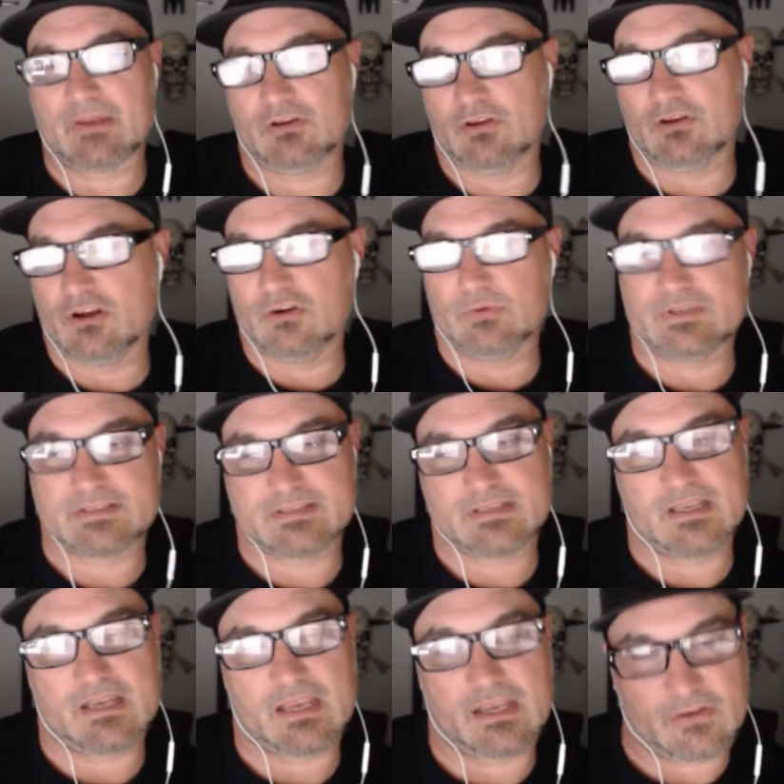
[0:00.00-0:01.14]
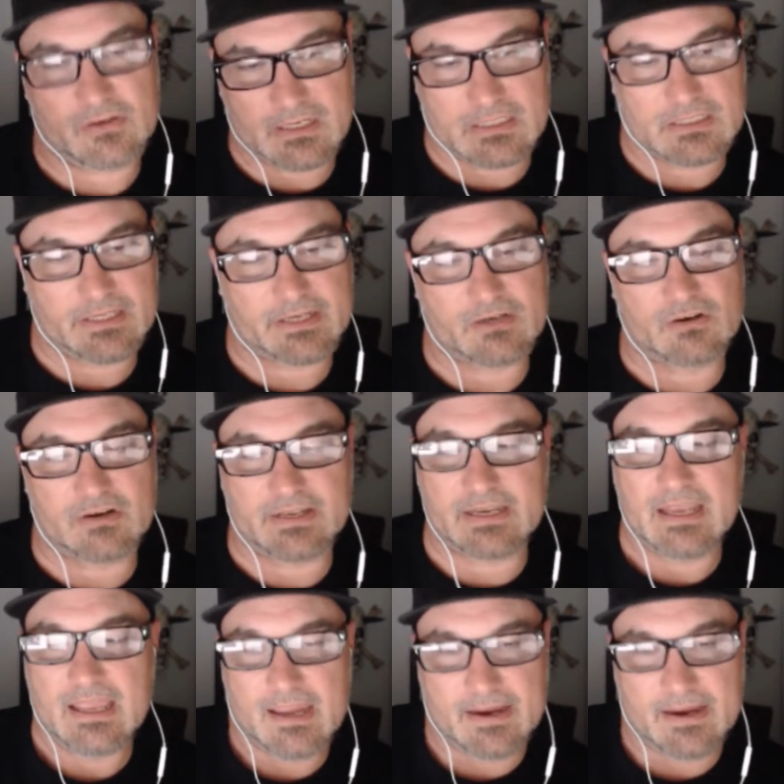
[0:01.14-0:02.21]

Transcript: and you can go to a city, and you can click on it,